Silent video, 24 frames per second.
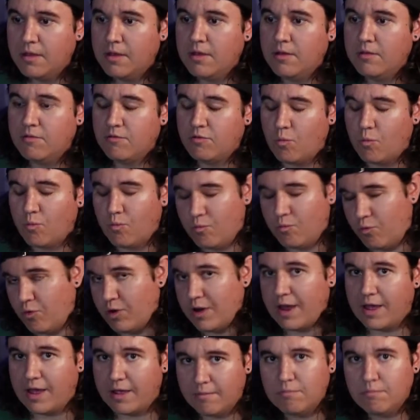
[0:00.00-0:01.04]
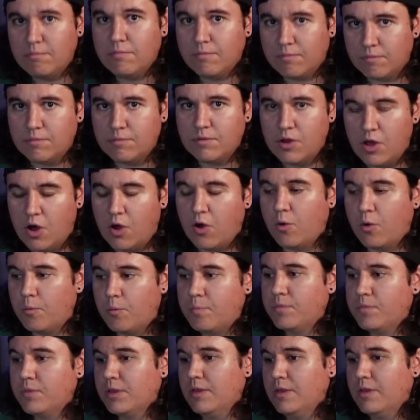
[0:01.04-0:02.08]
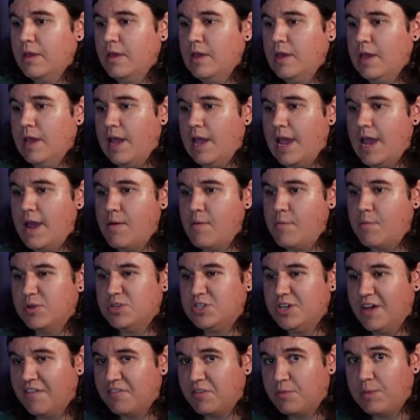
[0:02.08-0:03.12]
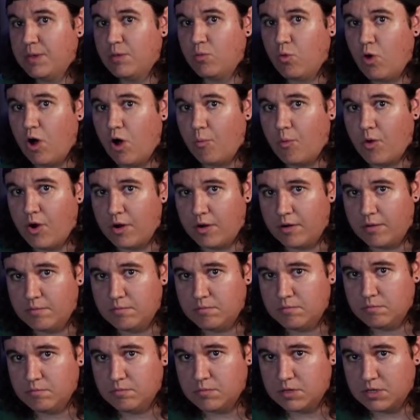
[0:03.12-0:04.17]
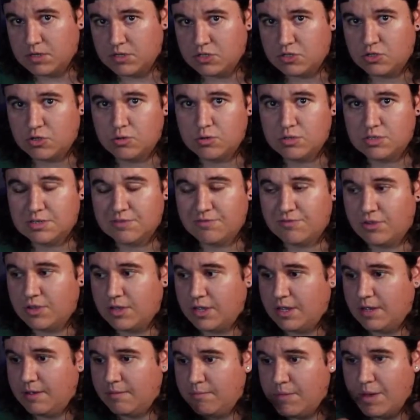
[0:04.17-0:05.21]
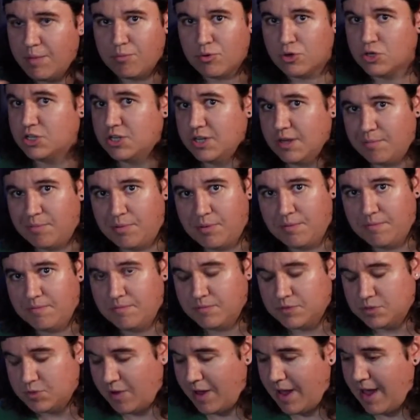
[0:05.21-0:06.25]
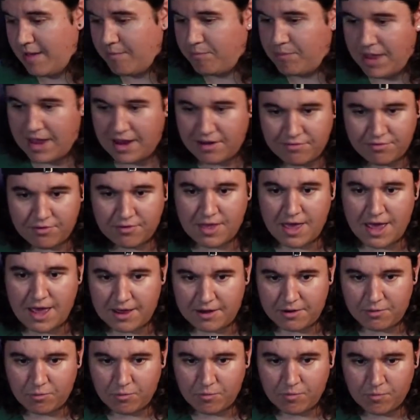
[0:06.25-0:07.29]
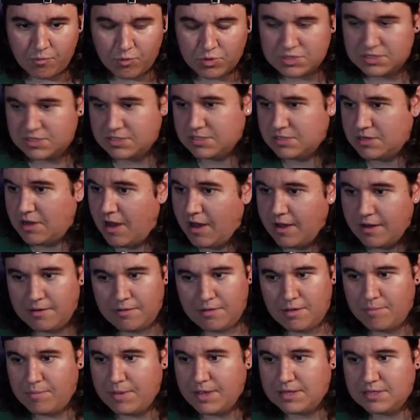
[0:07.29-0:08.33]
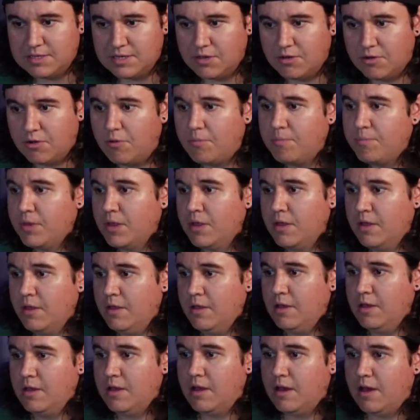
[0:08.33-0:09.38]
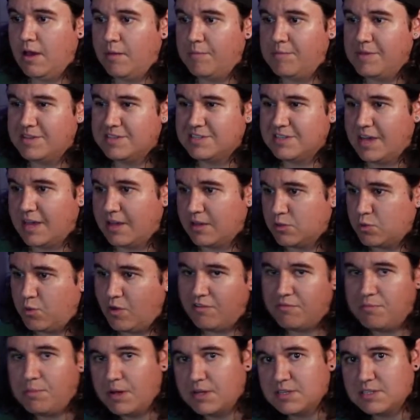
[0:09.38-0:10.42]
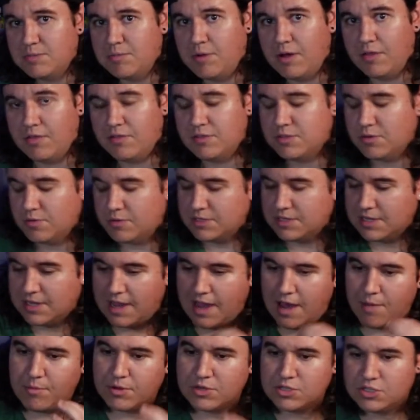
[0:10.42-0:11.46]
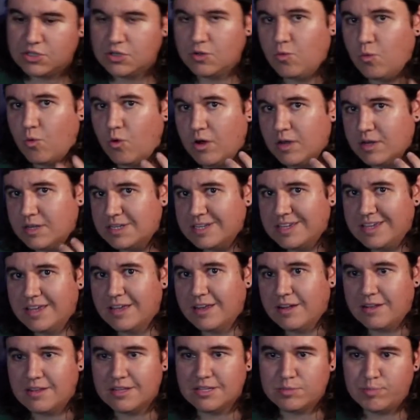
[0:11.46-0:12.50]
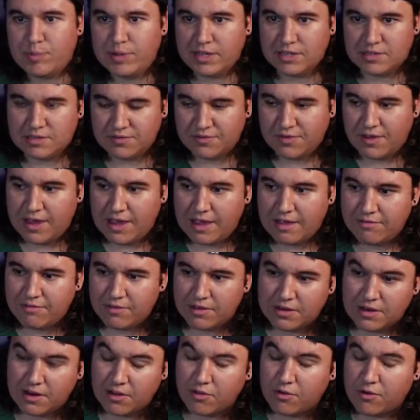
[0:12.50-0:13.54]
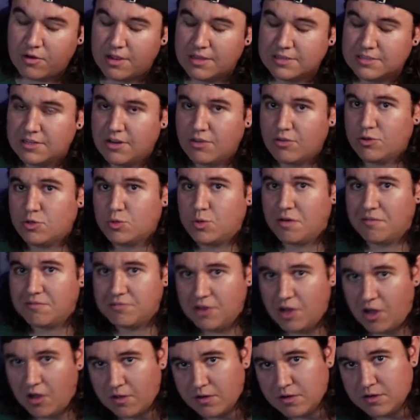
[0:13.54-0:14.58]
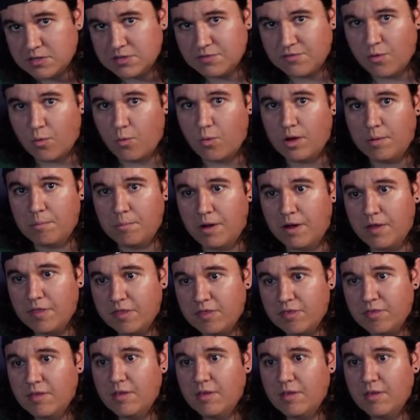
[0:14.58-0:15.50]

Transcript: from what I know. And but you have to be Walmart exclusively membership. So I paid for that, which is not a big deal. Um, it's like twelve bucks a month. So it's like how much do you want to get this PS5? Another it's another twelve dollars for one month